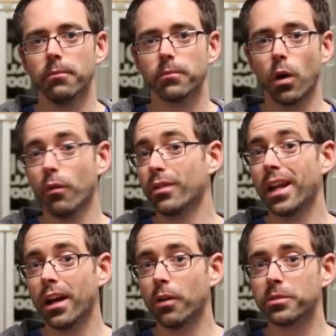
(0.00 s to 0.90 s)
hopefully
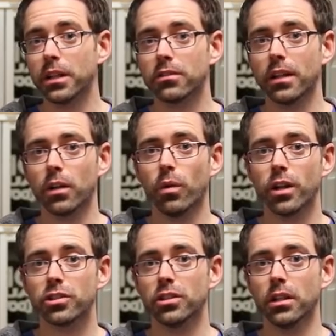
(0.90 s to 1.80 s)
that helps answer that
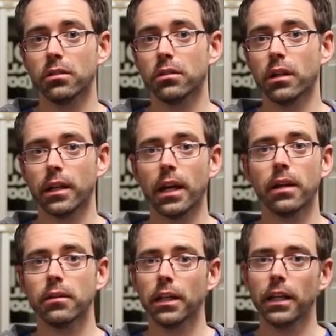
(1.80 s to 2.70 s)
question. And
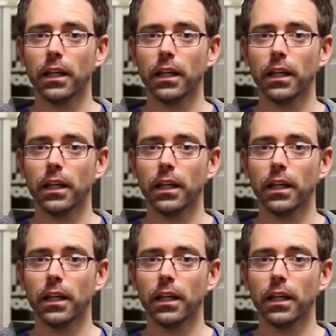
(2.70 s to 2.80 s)
again,